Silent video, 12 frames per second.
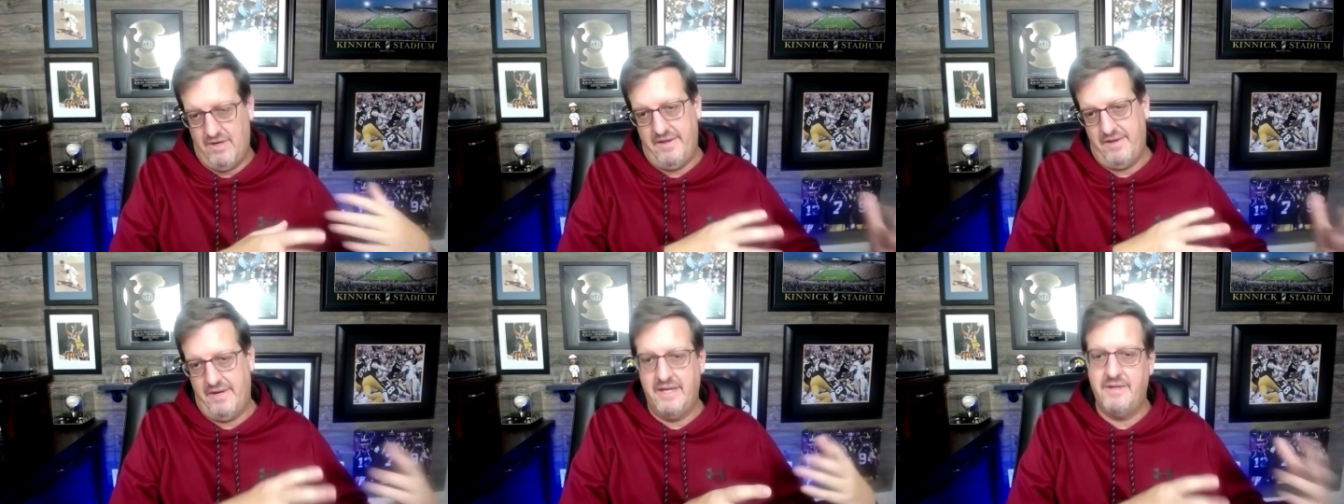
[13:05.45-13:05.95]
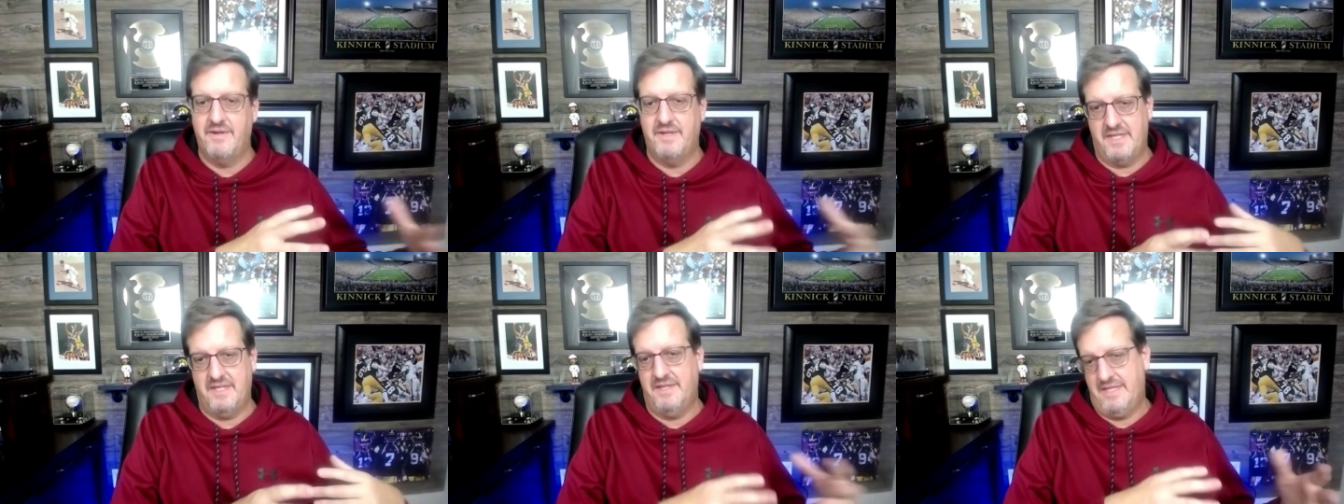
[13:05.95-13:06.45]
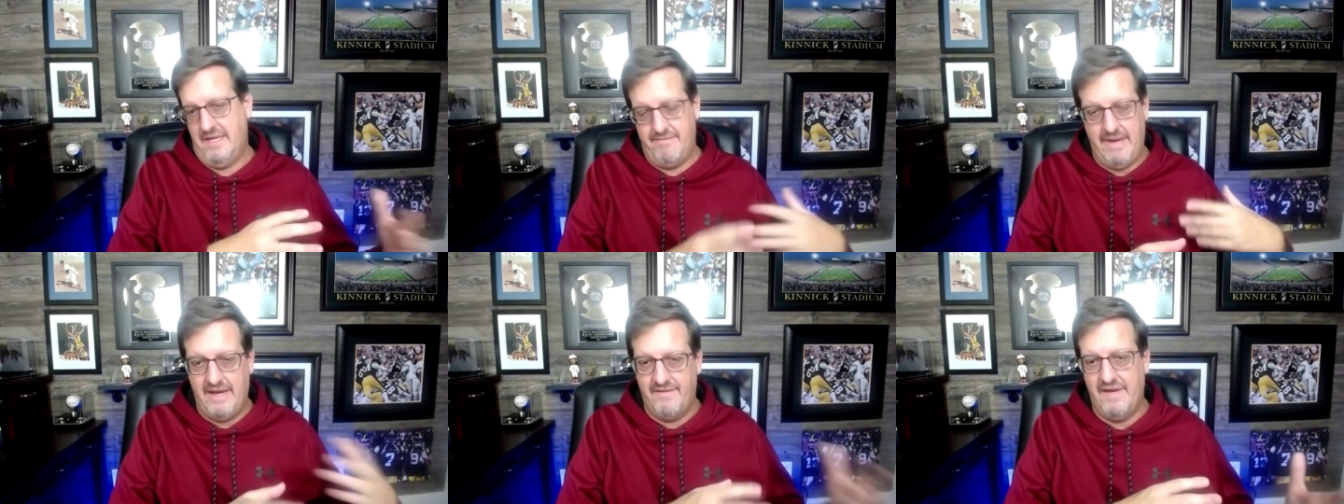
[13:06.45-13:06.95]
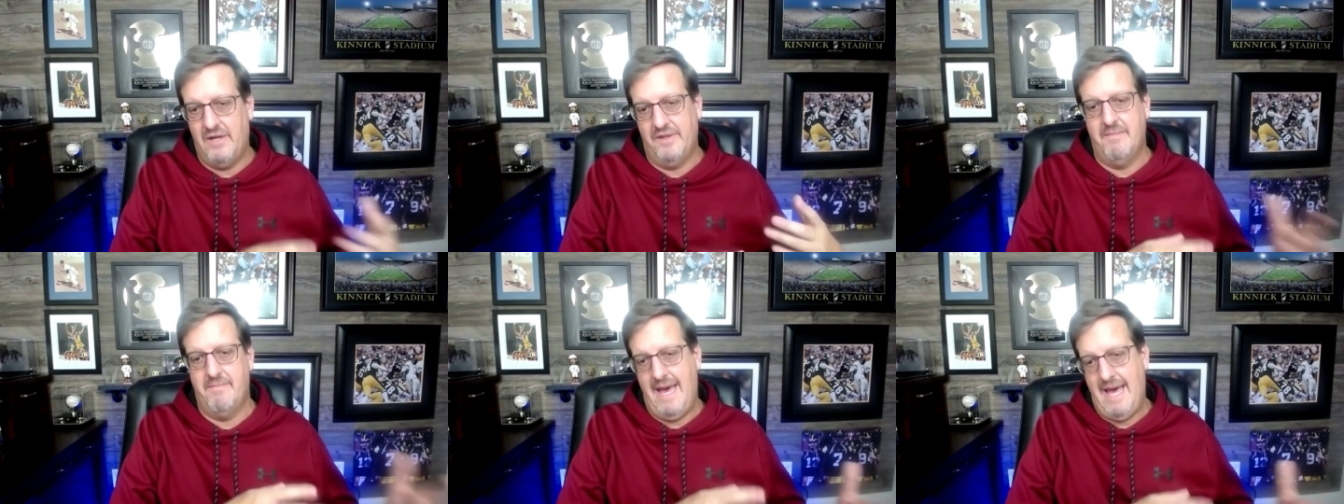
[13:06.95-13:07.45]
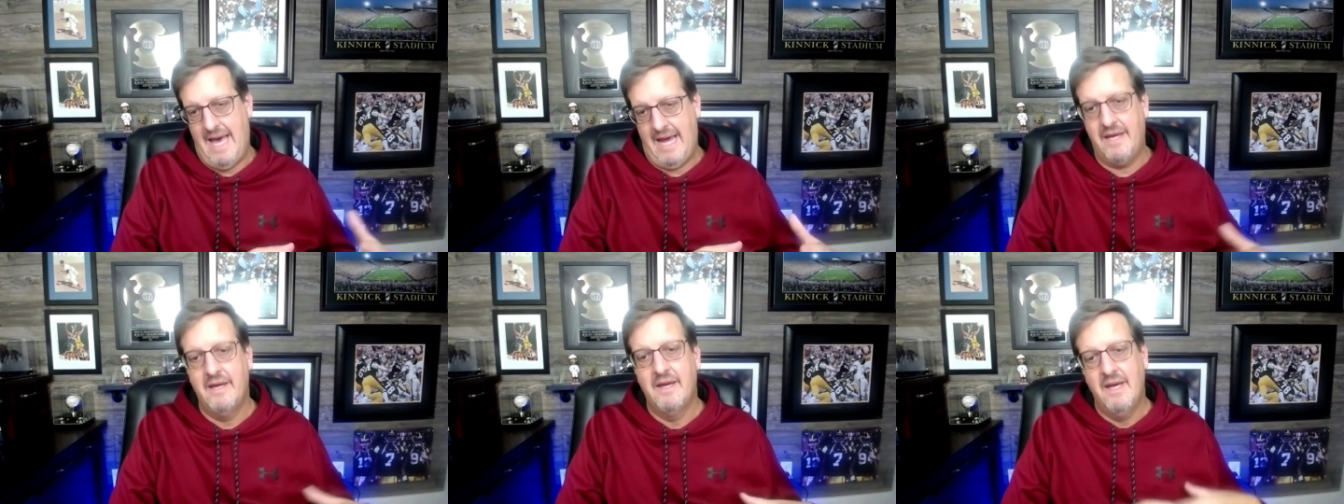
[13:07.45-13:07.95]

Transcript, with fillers: there are other hindrances that may have held them back.